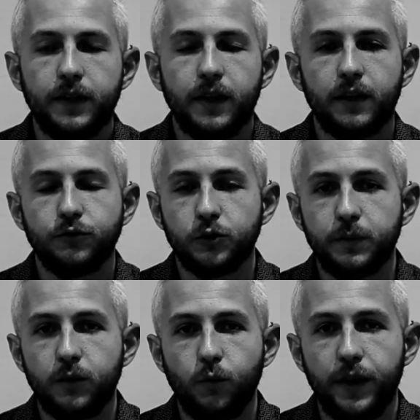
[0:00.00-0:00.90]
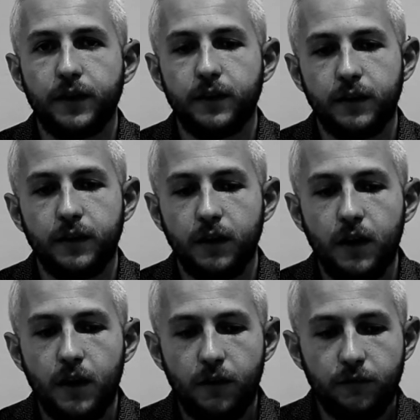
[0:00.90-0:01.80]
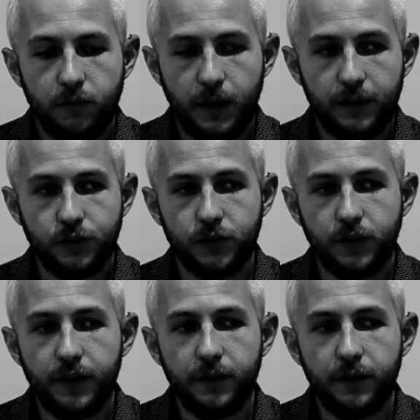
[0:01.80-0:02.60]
and I've just been awakening from that state